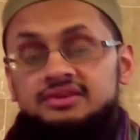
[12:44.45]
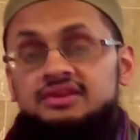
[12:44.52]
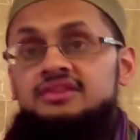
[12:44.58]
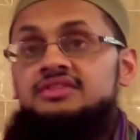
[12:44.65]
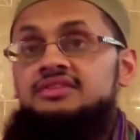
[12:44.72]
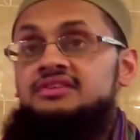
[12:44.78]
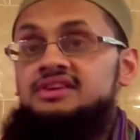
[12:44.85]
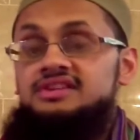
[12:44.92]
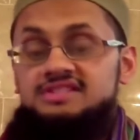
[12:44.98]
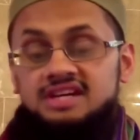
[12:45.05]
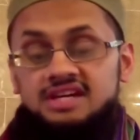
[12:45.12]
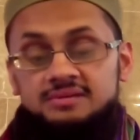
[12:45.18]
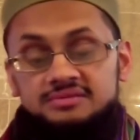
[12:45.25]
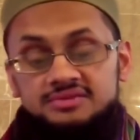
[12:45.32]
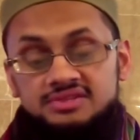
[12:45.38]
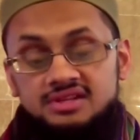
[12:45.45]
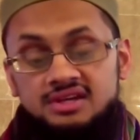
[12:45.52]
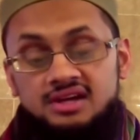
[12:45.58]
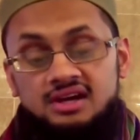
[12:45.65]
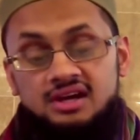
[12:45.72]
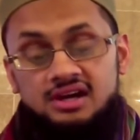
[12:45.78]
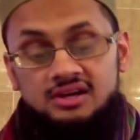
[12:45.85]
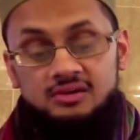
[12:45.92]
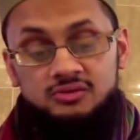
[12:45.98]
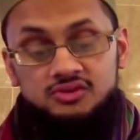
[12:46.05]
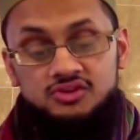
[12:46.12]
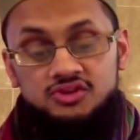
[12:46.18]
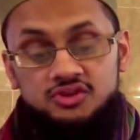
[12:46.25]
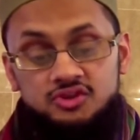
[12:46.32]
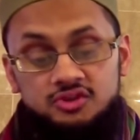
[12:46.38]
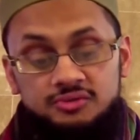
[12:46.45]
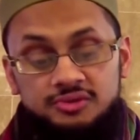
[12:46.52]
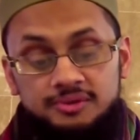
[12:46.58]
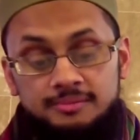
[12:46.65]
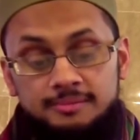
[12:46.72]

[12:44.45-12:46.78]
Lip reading: There are three types: al-wujub,